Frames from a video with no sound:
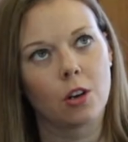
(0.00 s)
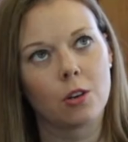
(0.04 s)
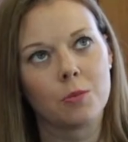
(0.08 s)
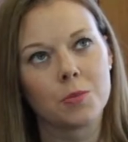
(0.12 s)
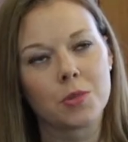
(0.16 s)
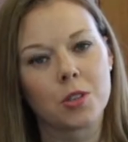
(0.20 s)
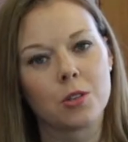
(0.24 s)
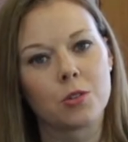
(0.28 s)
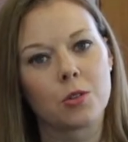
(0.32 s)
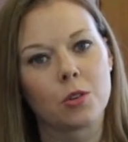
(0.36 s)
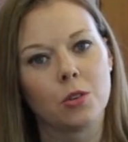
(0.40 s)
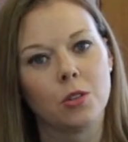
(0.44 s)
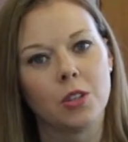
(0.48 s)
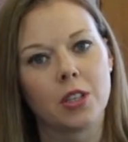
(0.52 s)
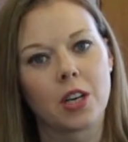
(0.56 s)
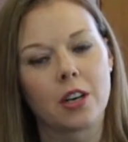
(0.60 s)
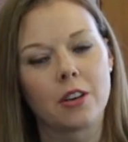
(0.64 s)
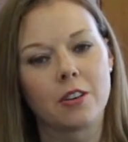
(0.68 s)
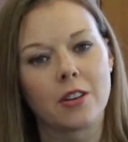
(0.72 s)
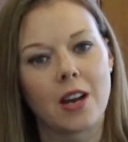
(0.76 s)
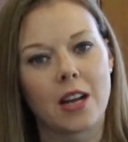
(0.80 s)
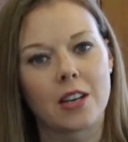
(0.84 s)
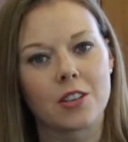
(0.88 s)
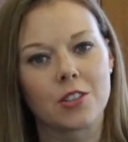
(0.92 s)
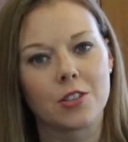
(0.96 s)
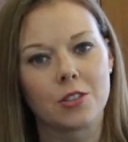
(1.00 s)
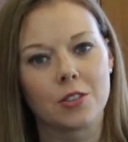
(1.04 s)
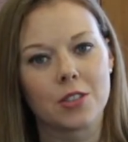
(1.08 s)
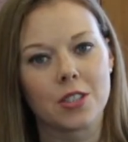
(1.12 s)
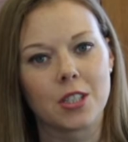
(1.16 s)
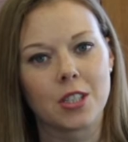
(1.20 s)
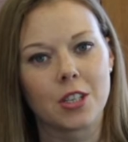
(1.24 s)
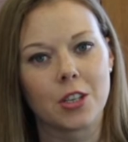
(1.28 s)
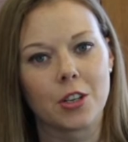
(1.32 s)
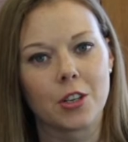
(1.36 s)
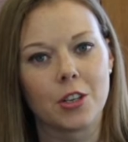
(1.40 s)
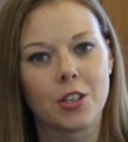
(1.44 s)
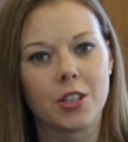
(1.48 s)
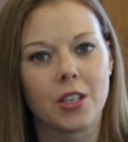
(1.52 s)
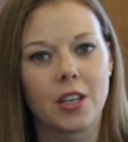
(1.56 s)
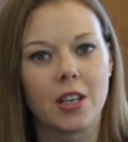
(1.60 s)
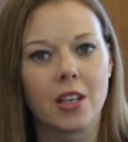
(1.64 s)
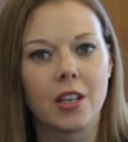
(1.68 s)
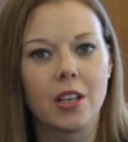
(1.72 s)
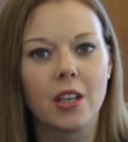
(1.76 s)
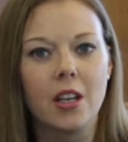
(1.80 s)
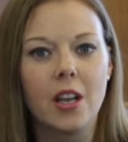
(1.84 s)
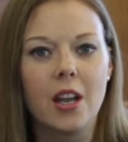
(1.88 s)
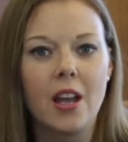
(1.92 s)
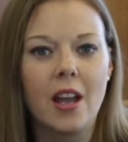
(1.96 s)
Arms Control and International
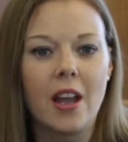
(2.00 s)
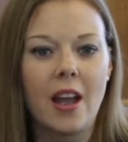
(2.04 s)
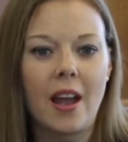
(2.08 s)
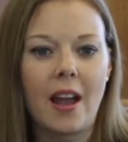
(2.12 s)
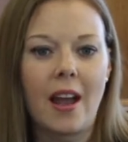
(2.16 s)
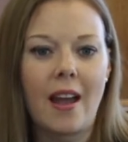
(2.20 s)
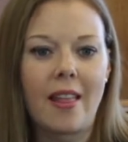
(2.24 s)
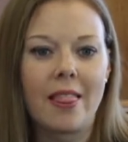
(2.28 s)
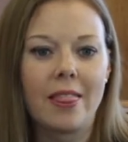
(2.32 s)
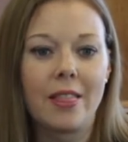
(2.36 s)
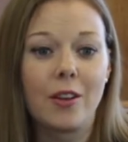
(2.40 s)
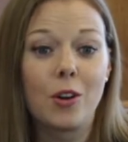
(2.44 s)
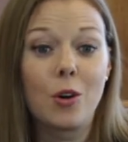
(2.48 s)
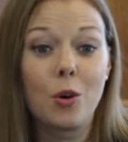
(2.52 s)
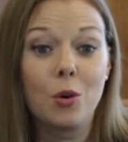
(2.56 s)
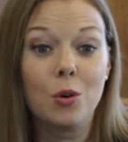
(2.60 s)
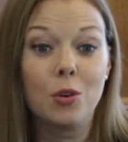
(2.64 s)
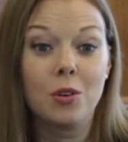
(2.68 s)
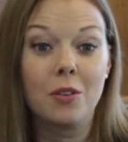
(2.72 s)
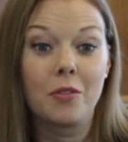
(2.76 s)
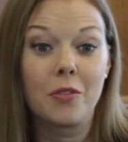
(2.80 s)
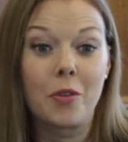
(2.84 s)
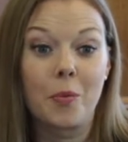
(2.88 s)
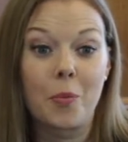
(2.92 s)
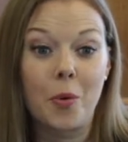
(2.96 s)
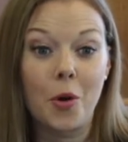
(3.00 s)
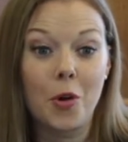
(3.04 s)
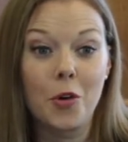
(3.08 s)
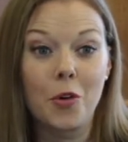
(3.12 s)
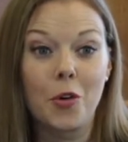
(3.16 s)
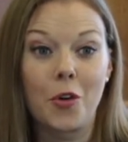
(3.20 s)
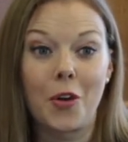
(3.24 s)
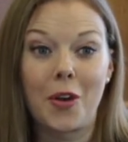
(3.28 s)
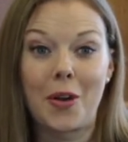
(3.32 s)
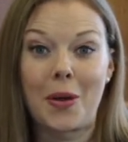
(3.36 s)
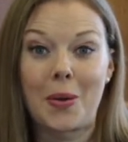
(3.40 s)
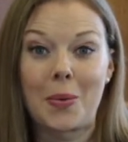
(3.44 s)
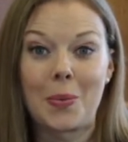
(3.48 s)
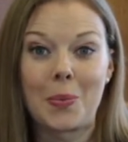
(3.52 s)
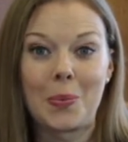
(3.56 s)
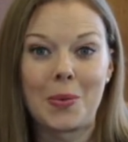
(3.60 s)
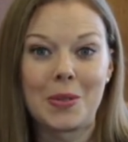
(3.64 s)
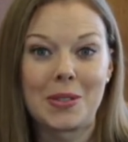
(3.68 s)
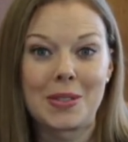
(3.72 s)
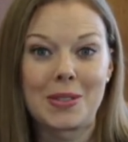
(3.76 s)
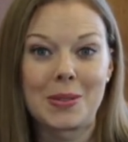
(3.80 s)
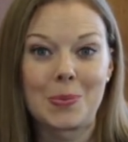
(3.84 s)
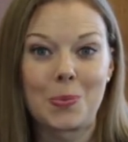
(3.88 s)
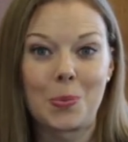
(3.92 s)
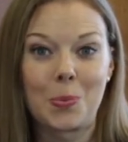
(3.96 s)
Security. And the goal of the program
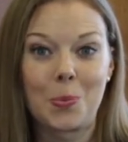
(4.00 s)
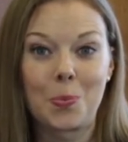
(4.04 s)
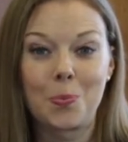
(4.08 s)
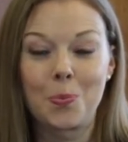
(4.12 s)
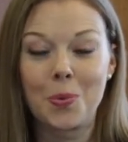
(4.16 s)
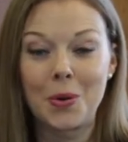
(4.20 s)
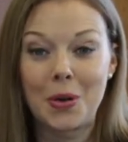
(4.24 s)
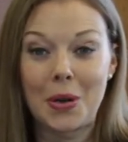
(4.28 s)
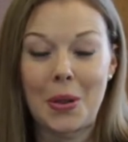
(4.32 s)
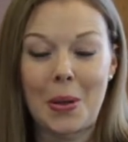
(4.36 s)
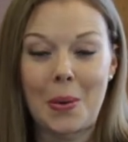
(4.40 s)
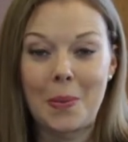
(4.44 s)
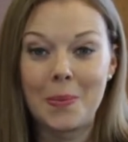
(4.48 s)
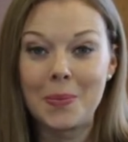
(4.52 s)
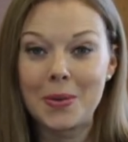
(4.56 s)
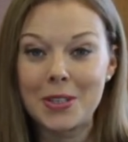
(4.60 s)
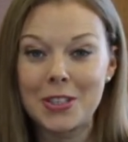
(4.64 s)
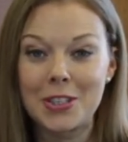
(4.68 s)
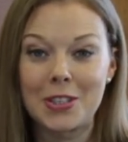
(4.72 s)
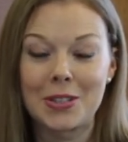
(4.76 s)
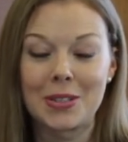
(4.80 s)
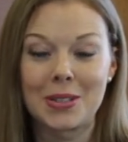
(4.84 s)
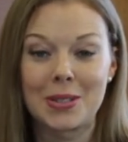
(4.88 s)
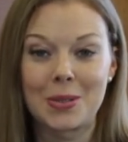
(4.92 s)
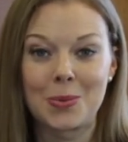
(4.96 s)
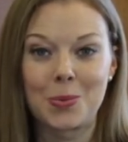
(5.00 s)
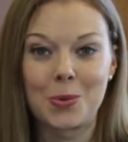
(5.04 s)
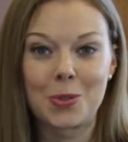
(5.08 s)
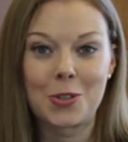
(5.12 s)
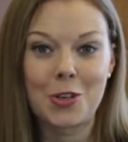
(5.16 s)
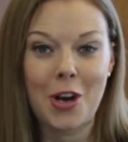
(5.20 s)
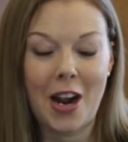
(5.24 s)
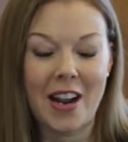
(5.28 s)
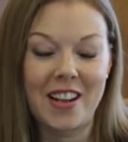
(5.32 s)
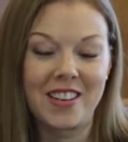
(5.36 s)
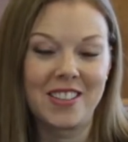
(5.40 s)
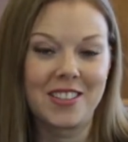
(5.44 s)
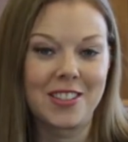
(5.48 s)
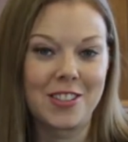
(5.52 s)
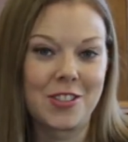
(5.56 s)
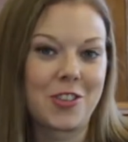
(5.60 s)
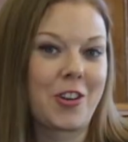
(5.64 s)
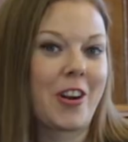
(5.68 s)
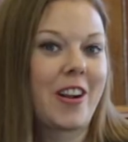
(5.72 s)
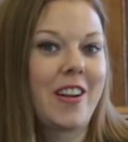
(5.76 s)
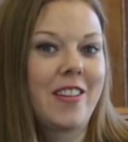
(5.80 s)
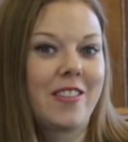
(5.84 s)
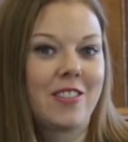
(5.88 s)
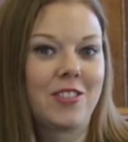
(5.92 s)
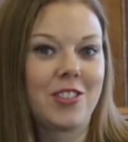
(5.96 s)
is pretty ambitious. We're trying to
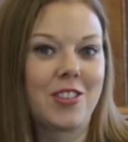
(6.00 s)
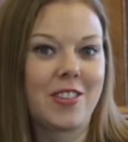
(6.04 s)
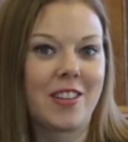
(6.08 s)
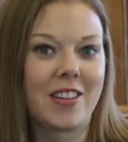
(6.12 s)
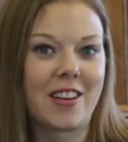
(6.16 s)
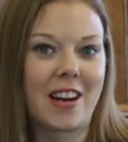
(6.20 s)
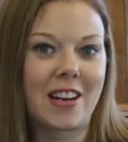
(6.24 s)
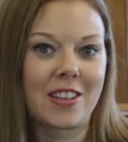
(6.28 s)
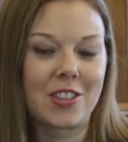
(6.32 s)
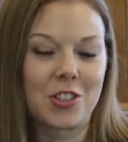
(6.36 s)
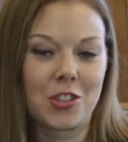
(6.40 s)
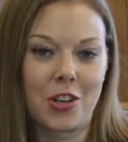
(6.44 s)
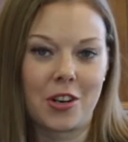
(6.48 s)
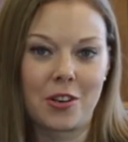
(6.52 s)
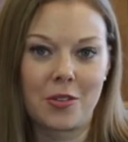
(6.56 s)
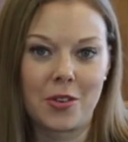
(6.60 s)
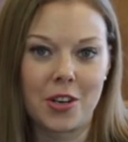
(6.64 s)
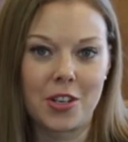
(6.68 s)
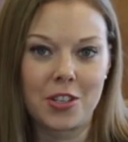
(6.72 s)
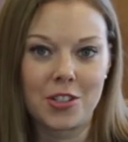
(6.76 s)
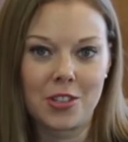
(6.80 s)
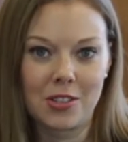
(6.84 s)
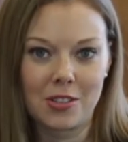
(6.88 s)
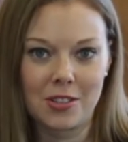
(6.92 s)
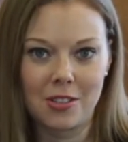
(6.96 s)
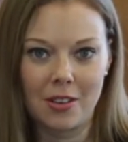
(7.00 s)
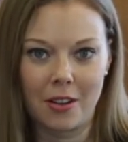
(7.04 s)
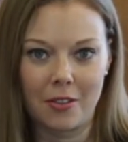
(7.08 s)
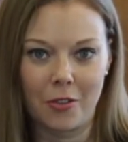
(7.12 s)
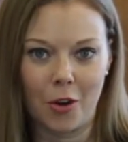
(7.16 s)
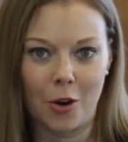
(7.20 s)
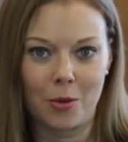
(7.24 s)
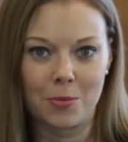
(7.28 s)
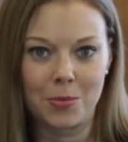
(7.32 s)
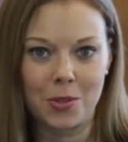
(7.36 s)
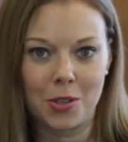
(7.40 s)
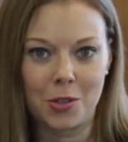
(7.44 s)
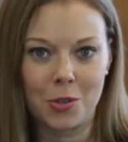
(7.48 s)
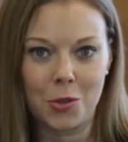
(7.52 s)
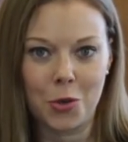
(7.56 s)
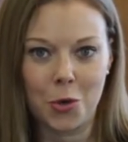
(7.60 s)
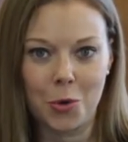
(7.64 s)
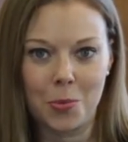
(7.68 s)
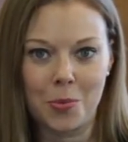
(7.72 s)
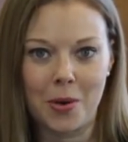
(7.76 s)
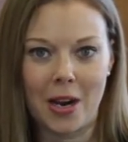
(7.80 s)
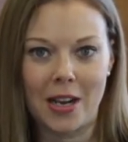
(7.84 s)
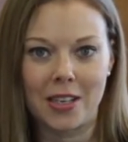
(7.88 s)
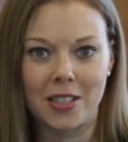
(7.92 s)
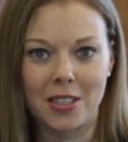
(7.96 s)
train the next generation of arms
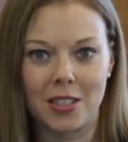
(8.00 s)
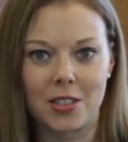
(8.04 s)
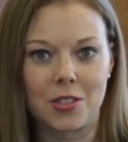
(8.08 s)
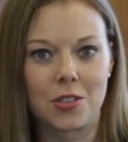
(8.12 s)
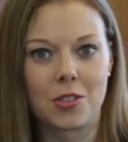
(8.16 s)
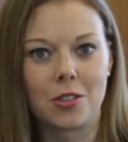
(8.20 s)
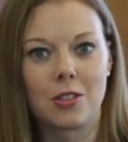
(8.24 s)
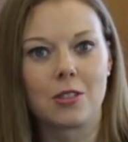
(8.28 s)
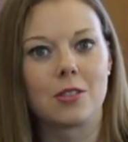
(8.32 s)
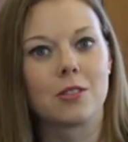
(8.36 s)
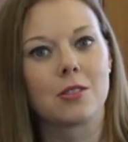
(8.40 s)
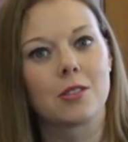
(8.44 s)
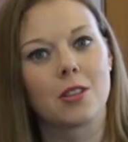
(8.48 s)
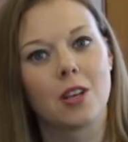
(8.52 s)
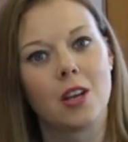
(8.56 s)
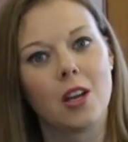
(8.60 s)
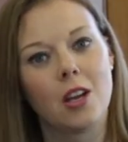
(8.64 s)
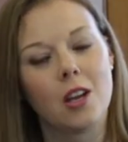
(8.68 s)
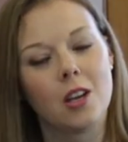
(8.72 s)
control practitioners.